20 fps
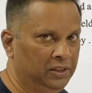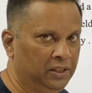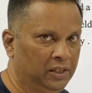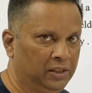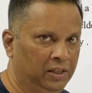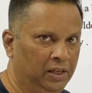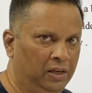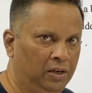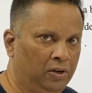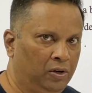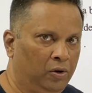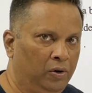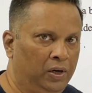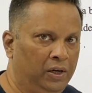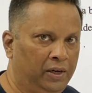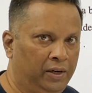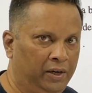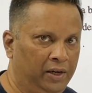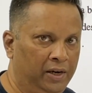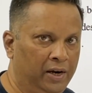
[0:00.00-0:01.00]
are there, draw a
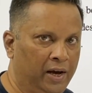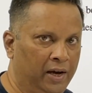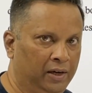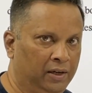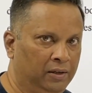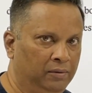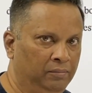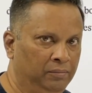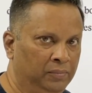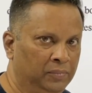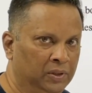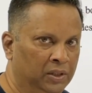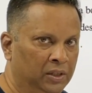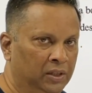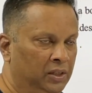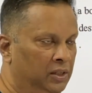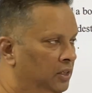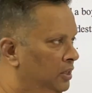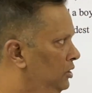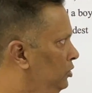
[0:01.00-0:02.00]
tree diagram.
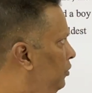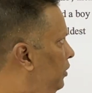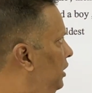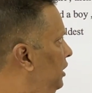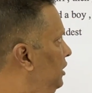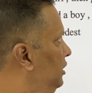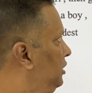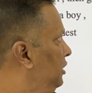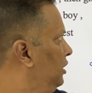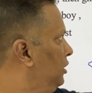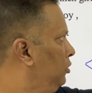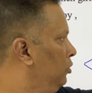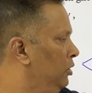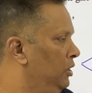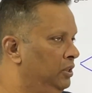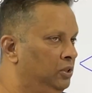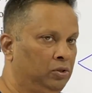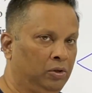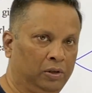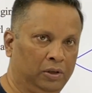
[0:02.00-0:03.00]
It's very easy to
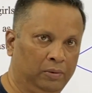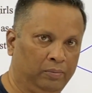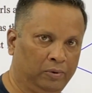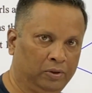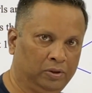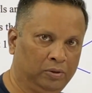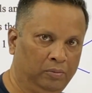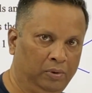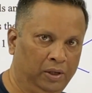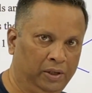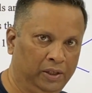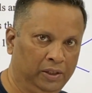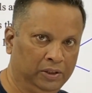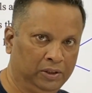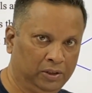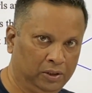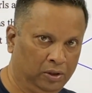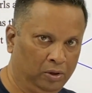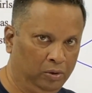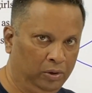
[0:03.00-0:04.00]
list all the
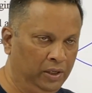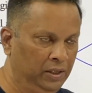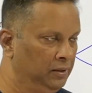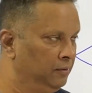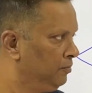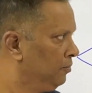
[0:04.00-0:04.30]
possibilities. Okay.